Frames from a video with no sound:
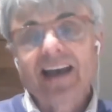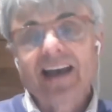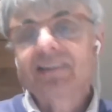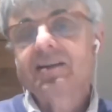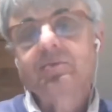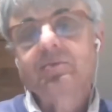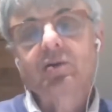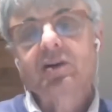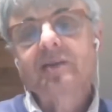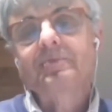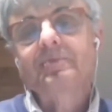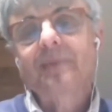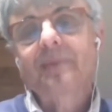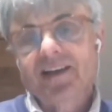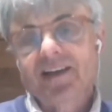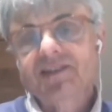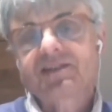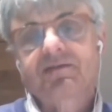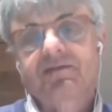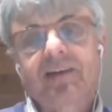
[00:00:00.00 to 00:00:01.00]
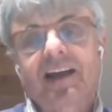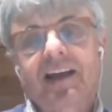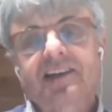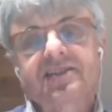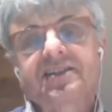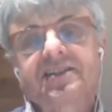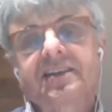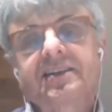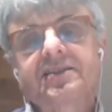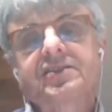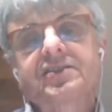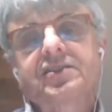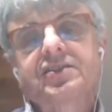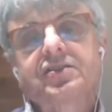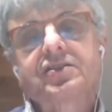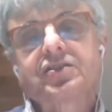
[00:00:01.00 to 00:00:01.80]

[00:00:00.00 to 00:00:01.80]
antibody-based vaccines.